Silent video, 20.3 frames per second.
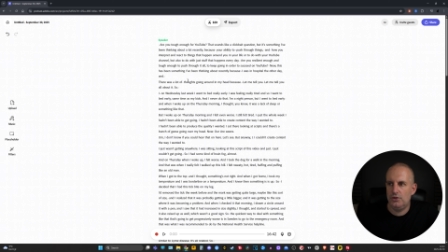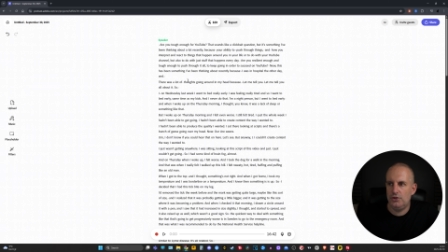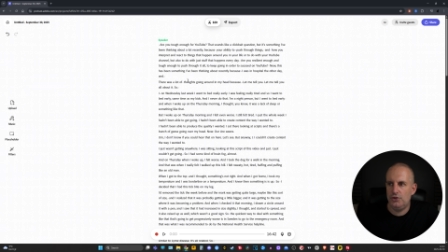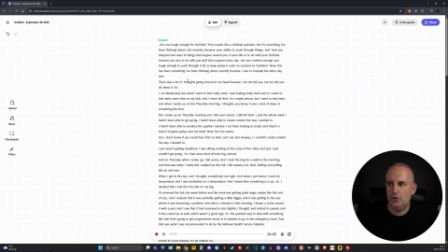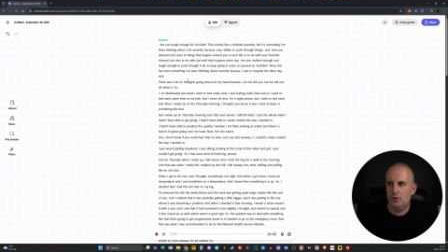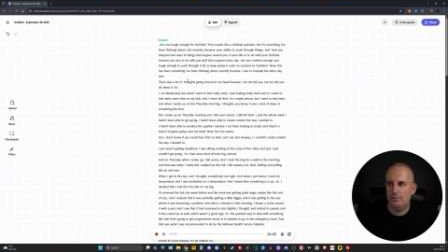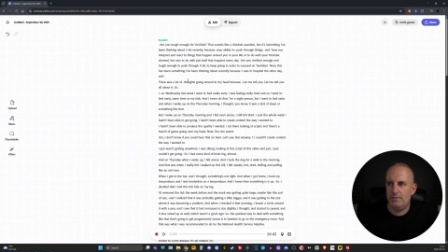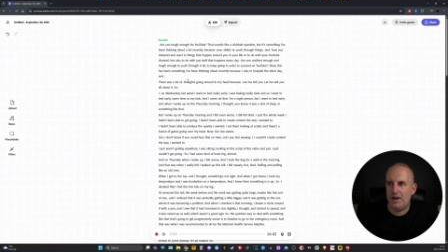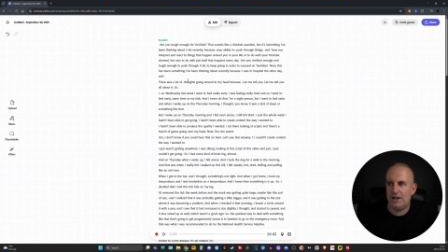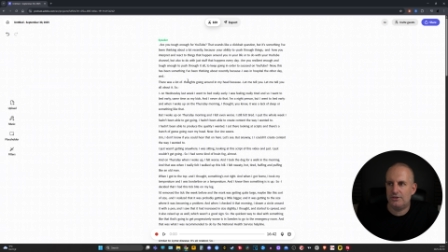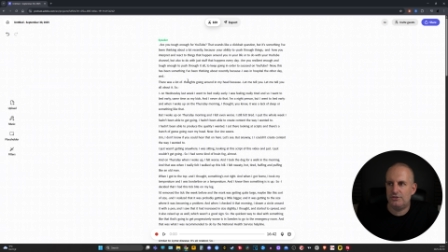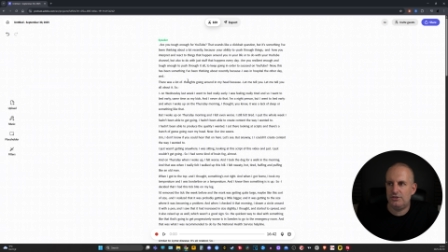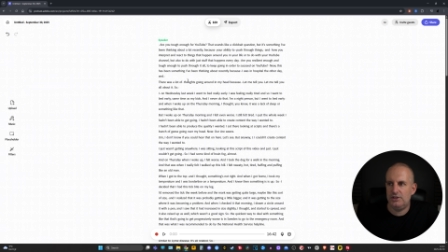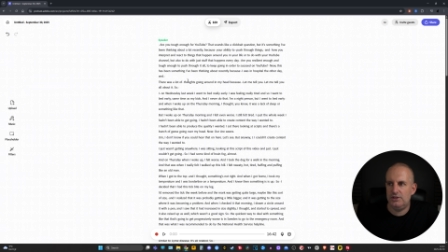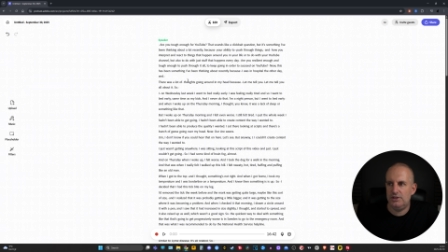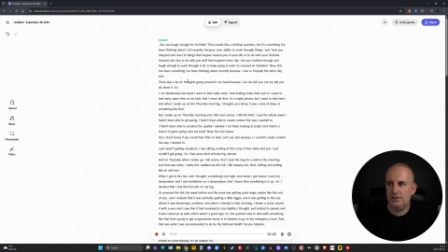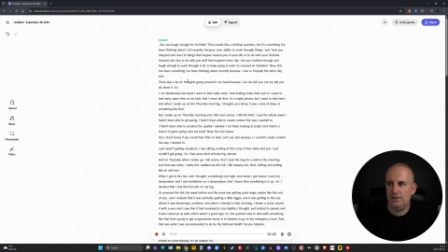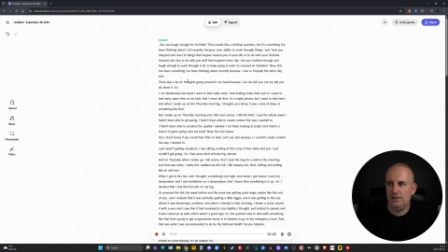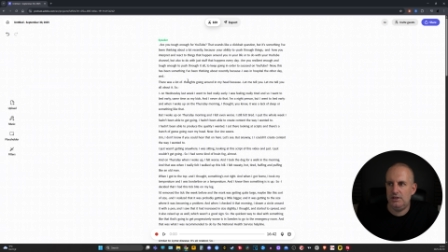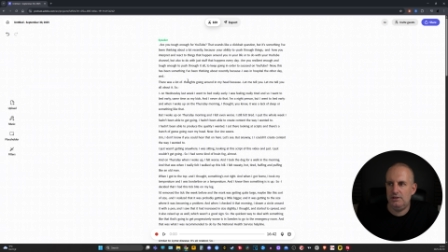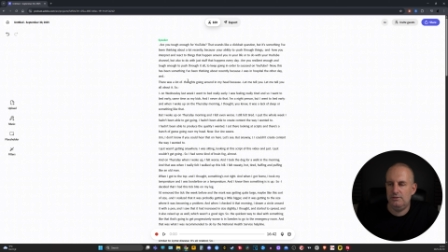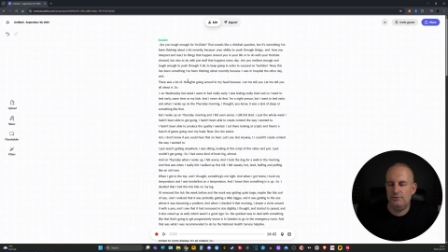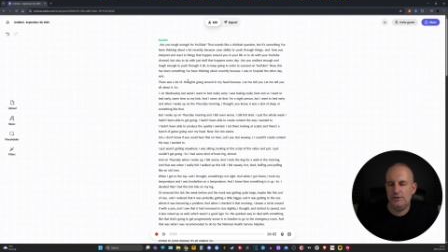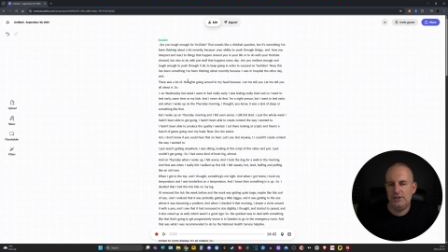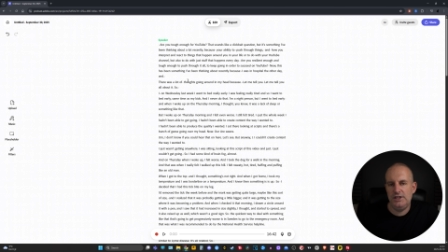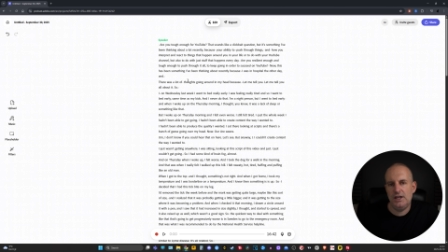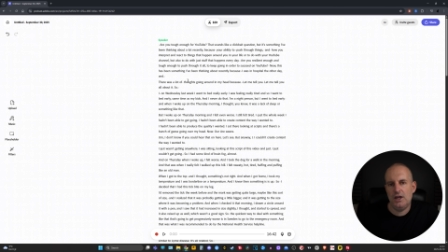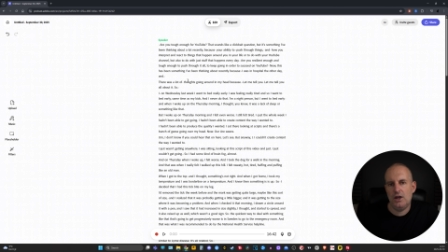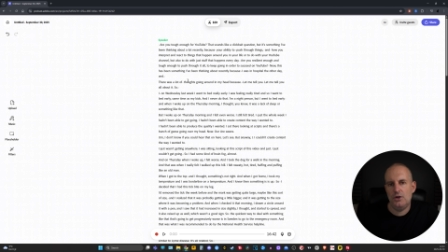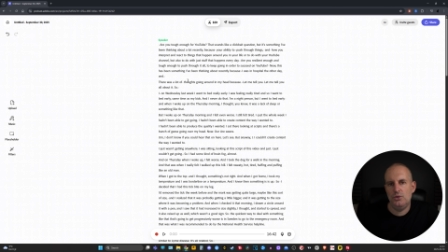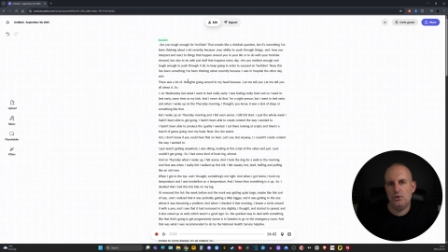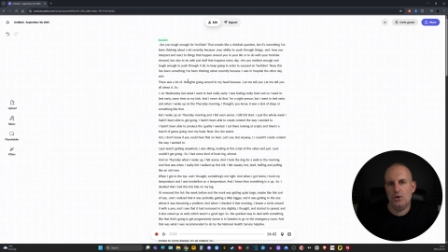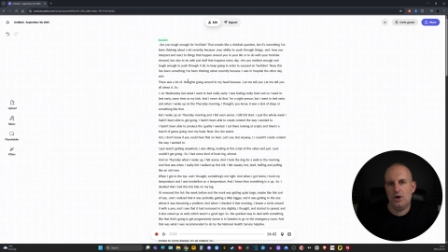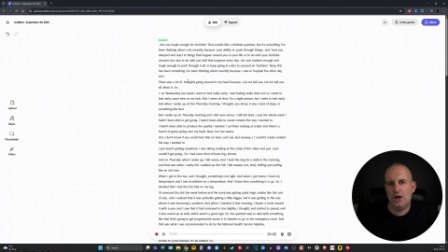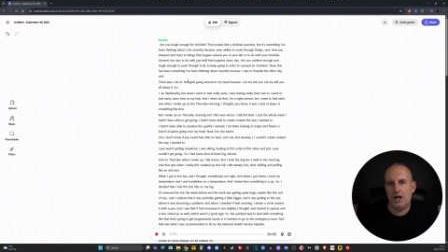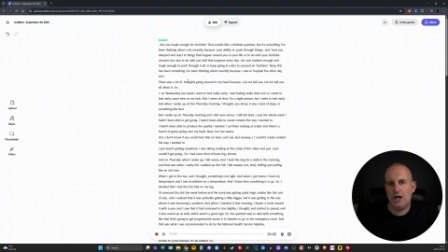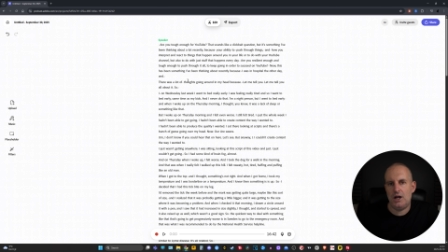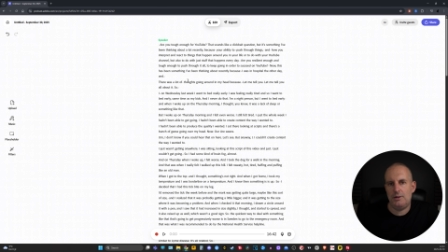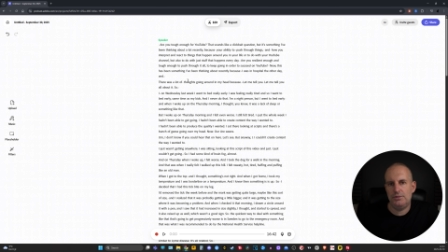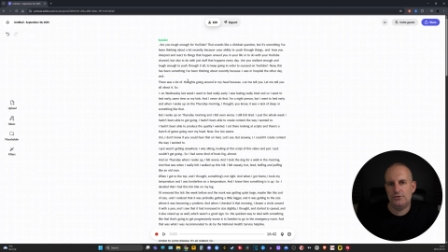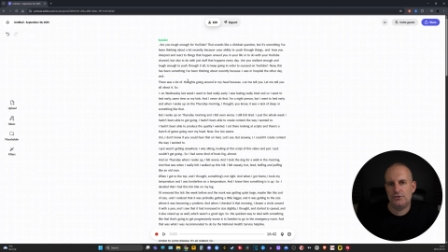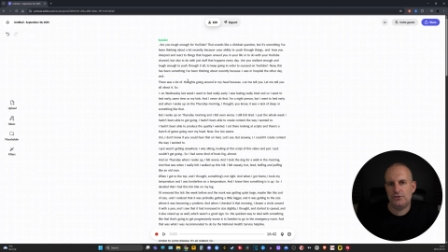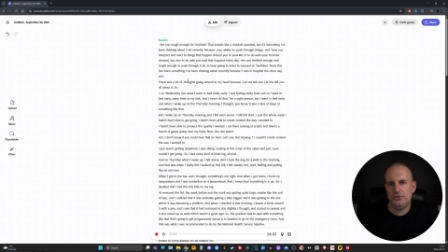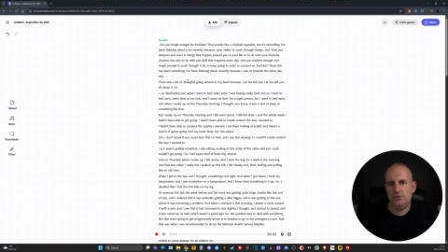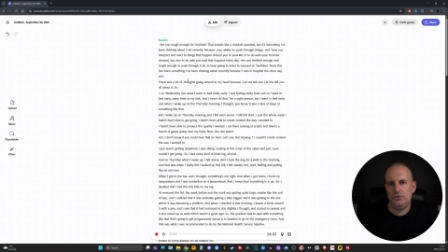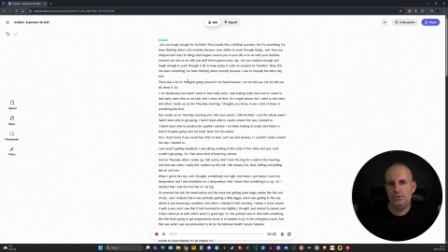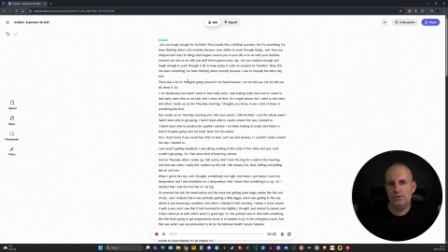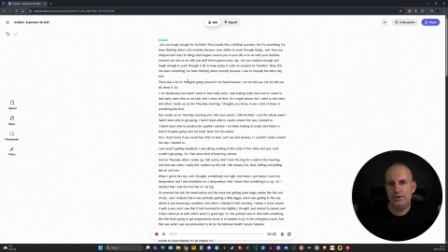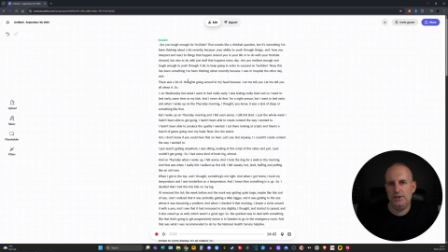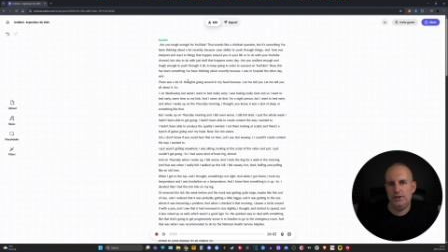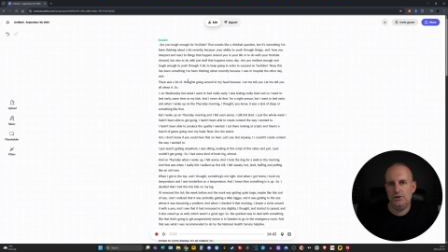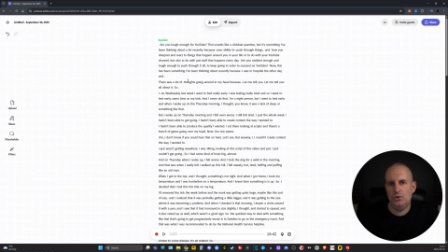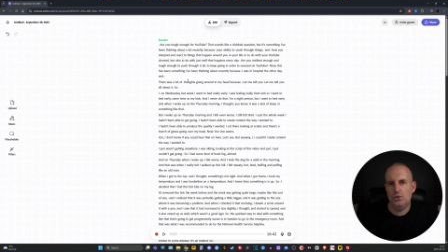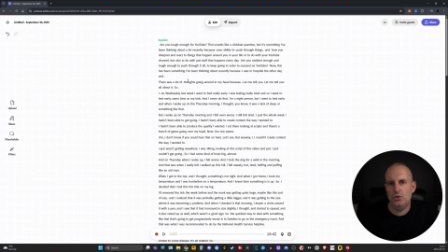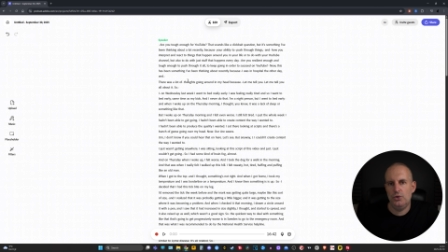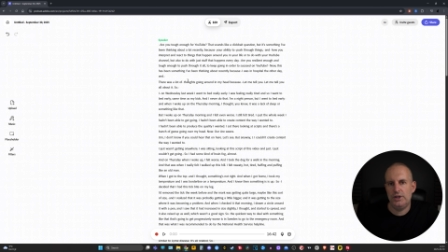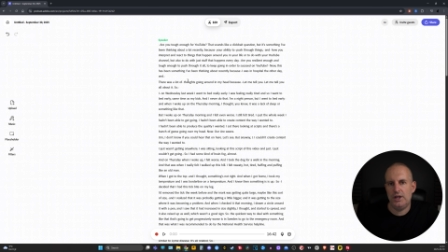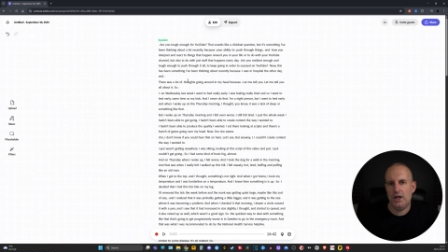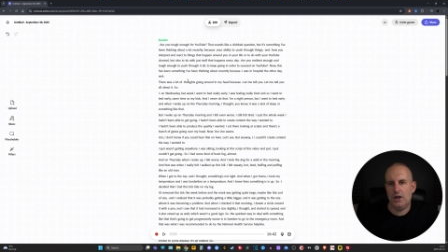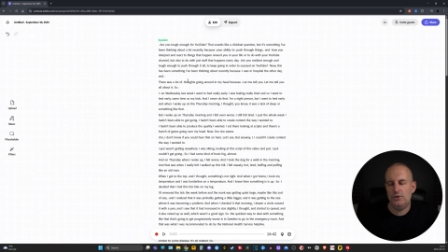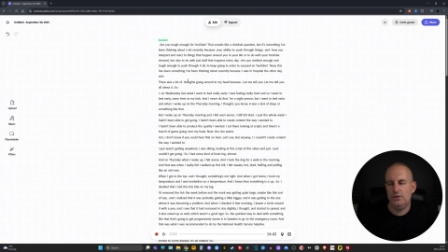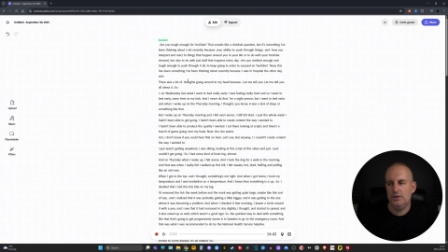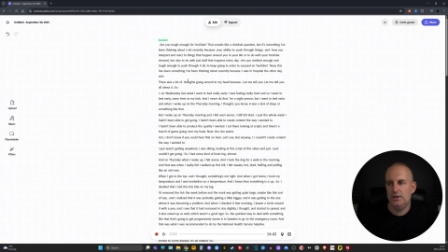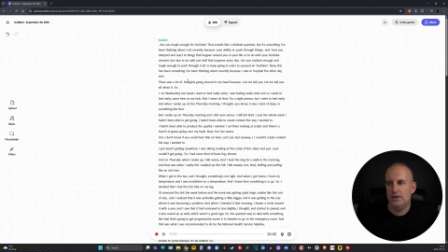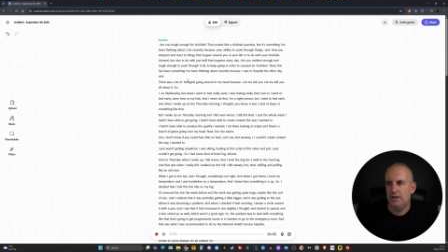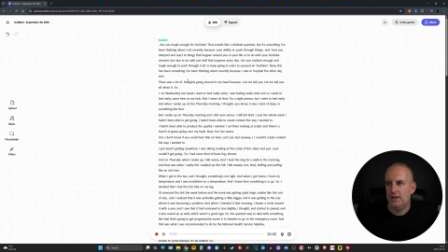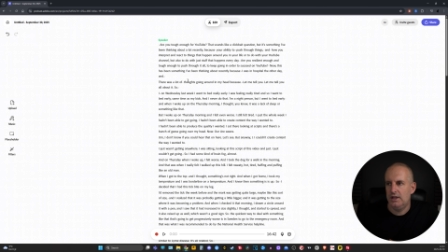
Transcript: you're matching the video up to the audio,